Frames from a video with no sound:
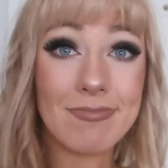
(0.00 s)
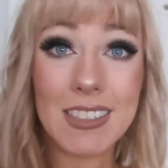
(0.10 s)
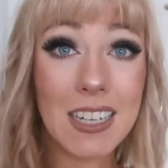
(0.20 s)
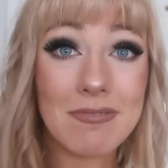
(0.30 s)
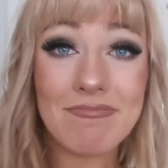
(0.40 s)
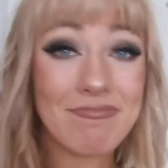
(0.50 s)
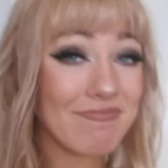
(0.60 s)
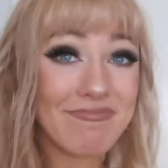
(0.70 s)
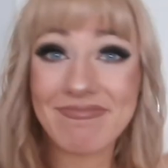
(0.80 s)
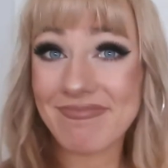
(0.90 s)
Yeah.
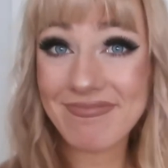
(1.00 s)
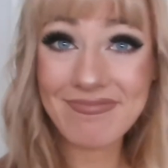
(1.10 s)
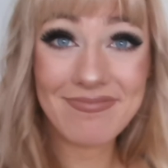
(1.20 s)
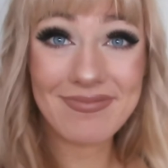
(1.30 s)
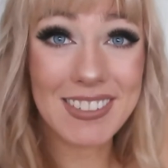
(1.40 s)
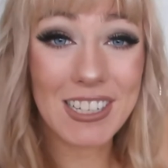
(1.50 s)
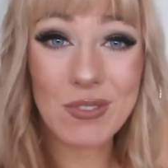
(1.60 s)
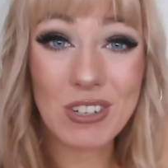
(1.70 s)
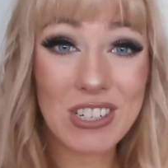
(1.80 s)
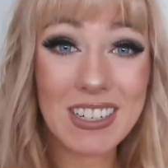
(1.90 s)
Thanks
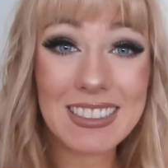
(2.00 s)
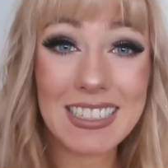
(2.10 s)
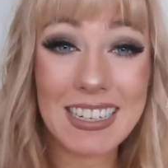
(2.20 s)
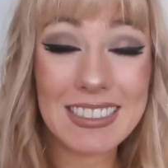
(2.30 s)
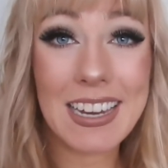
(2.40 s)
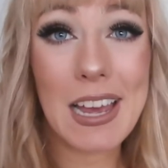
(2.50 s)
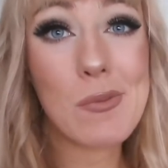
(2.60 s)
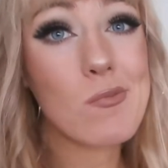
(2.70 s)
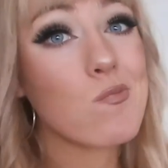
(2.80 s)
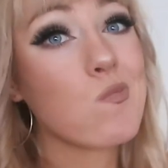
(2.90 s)
for watching. See you next
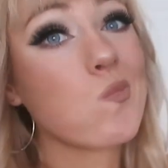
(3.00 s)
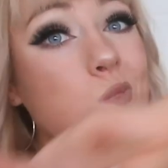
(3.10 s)
time.